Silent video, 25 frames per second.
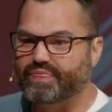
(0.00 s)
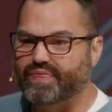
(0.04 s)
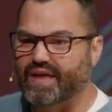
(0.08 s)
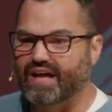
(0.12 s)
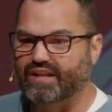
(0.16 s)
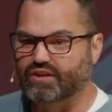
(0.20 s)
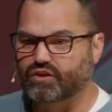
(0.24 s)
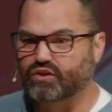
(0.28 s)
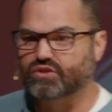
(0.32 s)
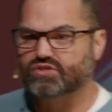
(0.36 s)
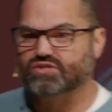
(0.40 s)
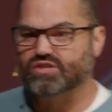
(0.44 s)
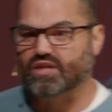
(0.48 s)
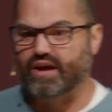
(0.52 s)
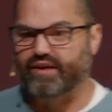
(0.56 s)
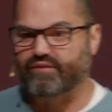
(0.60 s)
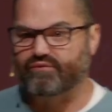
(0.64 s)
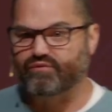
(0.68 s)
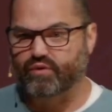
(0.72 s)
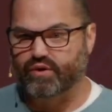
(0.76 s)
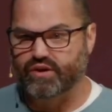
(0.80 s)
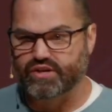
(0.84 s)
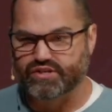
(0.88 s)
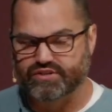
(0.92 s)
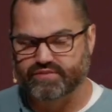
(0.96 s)
that looks like
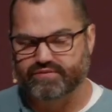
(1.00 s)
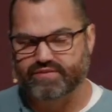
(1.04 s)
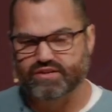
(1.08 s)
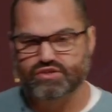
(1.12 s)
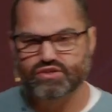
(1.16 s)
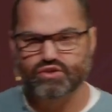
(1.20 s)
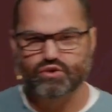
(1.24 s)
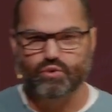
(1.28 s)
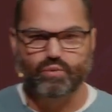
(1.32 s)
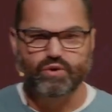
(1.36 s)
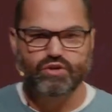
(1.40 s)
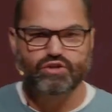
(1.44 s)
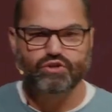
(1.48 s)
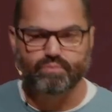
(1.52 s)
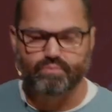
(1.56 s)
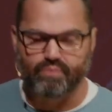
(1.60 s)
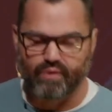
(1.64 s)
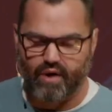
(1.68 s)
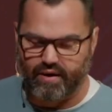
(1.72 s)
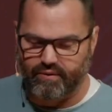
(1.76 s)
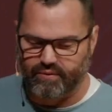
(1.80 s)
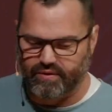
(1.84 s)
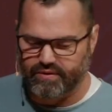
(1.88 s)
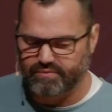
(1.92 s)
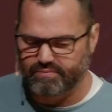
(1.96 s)
for each of us. So would you
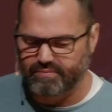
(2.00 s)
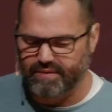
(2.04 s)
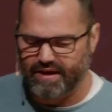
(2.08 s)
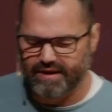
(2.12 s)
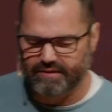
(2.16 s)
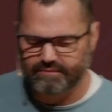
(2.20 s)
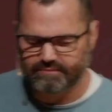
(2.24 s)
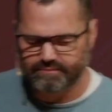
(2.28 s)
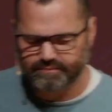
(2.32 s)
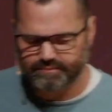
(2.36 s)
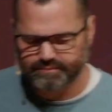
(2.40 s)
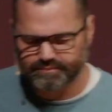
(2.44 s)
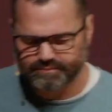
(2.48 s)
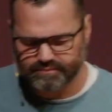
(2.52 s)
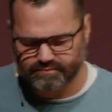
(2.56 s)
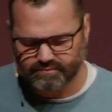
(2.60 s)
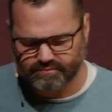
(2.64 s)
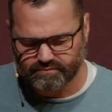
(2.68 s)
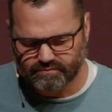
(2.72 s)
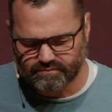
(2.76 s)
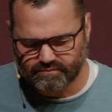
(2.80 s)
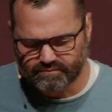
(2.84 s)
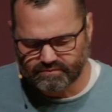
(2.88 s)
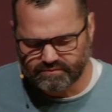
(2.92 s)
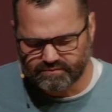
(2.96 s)
pray with
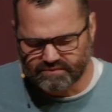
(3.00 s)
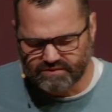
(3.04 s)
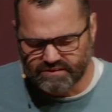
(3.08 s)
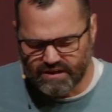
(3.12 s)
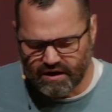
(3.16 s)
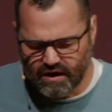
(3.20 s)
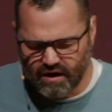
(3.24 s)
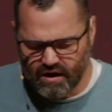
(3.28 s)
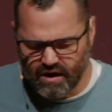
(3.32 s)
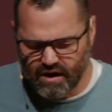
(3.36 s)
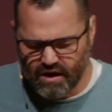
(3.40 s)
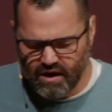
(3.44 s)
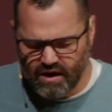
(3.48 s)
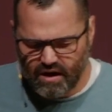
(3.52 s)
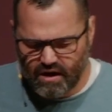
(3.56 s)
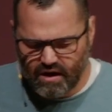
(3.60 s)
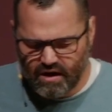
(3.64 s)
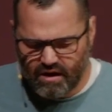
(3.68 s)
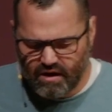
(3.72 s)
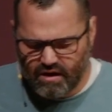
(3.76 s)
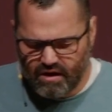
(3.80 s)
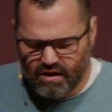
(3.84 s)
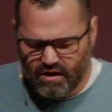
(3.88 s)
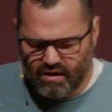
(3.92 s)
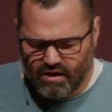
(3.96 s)
me?
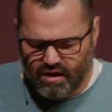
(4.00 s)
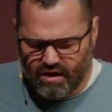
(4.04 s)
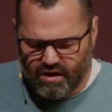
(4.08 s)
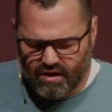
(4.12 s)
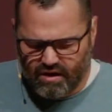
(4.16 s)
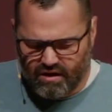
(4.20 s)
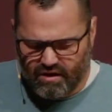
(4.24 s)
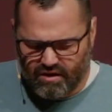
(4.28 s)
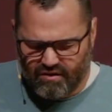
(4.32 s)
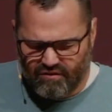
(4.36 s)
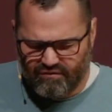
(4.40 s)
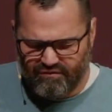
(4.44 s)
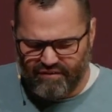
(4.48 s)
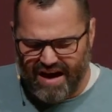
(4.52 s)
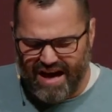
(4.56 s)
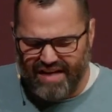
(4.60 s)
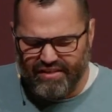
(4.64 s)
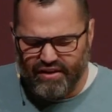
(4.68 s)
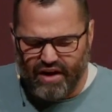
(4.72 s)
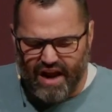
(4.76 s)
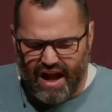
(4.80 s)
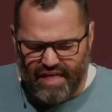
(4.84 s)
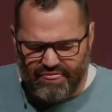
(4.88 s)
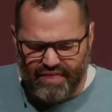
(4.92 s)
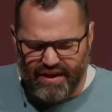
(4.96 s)

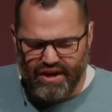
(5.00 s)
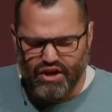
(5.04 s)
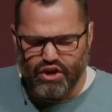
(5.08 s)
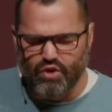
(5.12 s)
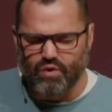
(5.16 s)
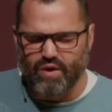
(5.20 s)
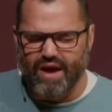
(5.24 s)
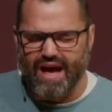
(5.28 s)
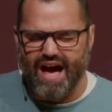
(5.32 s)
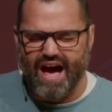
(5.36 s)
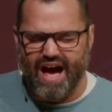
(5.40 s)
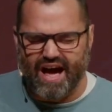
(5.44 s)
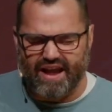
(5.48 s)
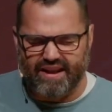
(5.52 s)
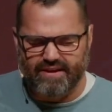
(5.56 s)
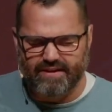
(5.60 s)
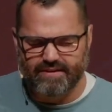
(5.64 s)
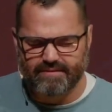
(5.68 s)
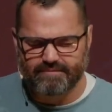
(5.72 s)
Father, I thank you, God,